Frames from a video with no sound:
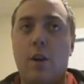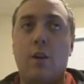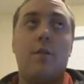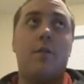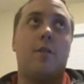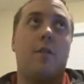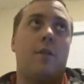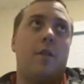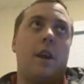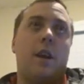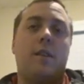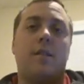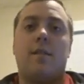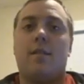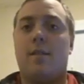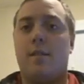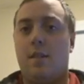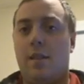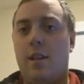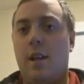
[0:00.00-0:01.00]
So
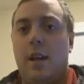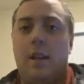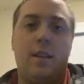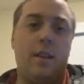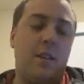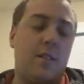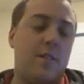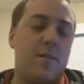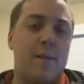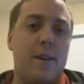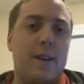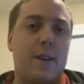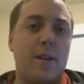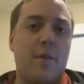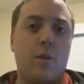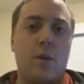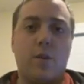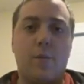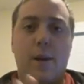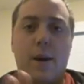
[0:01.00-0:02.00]
that's the main
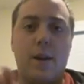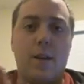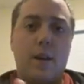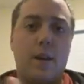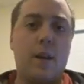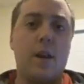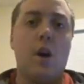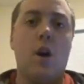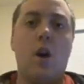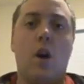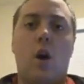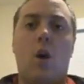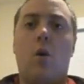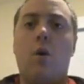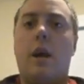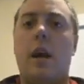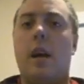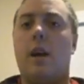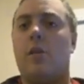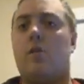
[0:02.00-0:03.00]
difference, I think.
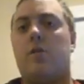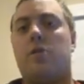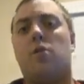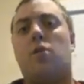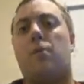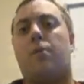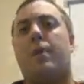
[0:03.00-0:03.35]
Okay, so